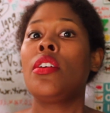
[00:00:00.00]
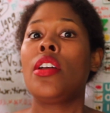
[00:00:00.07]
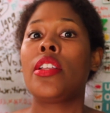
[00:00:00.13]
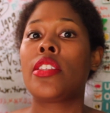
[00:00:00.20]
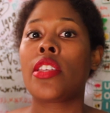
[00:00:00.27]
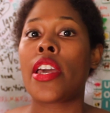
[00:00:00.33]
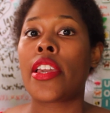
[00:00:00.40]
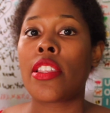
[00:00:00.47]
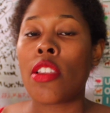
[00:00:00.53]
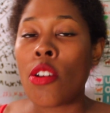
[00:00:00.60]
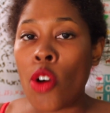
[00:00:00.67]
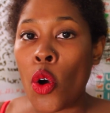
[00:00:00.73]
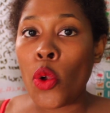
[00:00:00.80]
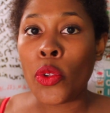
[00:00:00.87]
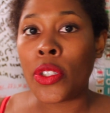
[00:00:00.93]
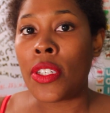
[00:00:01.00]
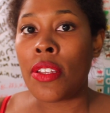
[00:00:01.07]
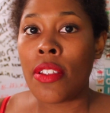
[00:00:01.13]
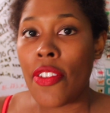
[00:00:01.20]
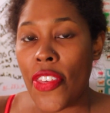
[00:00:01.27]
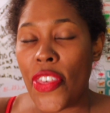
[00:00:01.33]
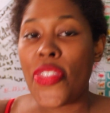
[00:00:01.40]
it's like the
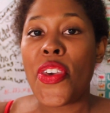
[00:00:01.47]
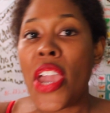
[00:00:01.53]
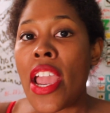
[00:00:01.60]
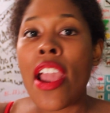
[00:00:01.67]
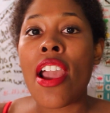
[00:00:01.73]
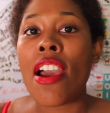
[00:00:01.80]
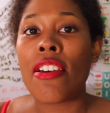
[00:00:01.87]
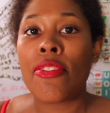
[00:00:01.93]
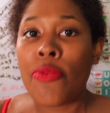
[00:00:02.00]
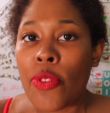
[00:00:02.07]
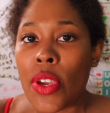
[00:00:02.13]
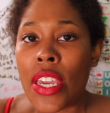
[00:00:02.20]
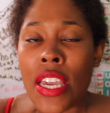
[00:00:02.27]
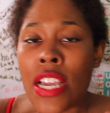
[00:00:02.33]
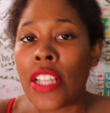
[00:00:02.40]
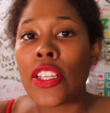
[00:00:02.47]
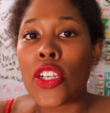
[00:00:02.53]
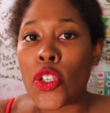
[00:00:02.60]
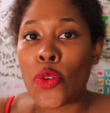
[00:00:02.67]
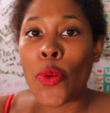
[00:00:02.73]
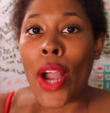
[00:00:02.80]
golden thing of English,